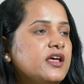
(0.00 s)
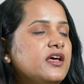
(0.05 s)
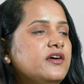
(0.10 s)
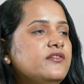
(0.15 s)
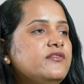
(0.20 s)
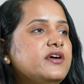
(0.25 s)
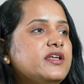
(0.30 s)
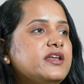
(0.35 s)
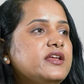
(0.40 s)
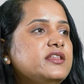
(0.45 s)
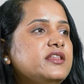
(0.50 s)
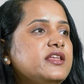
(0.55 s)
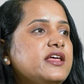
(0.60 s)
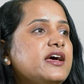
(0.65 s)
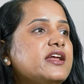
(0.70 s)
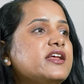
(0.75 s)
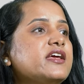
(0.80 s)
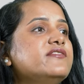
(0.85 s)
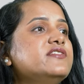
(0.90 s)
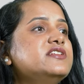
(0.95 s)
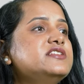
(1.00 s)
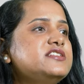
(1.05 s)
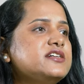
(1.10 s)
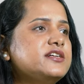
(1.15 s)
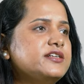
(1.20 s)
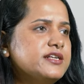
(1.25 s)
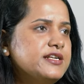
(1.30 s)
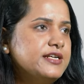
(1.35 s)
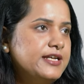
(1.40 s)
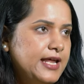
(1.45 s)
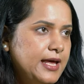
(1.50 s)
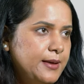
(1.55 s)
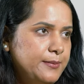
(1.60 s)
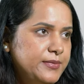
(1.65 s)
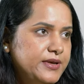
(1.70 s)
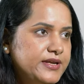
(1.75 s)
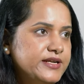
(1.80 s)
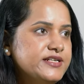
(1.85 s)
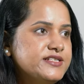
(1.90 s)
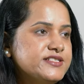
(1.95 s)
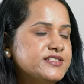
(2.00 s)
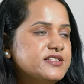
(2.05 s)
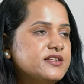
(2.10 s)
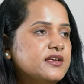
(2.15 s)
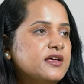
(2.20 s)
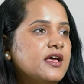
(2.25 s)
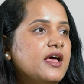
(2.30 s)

wherein they are given certain tablets,